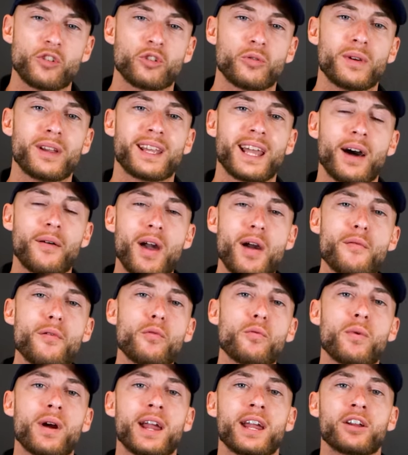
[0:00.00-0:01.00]
So we, get, we have
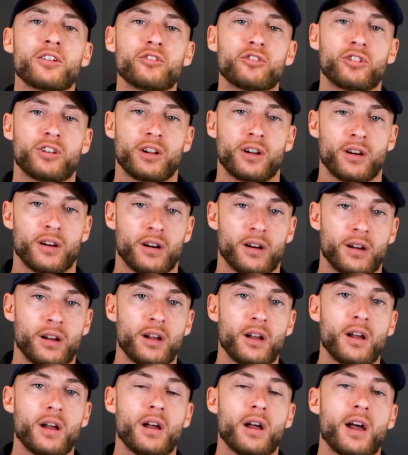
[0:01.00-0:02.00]
a range here.
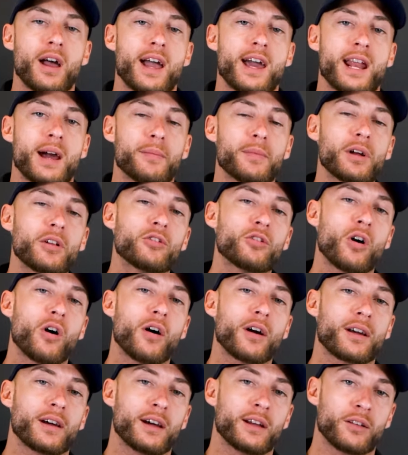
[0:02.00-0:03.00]
And I'm going to
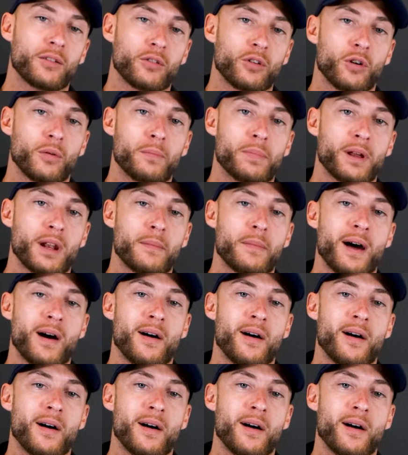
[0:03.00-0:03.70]
talk in a little bit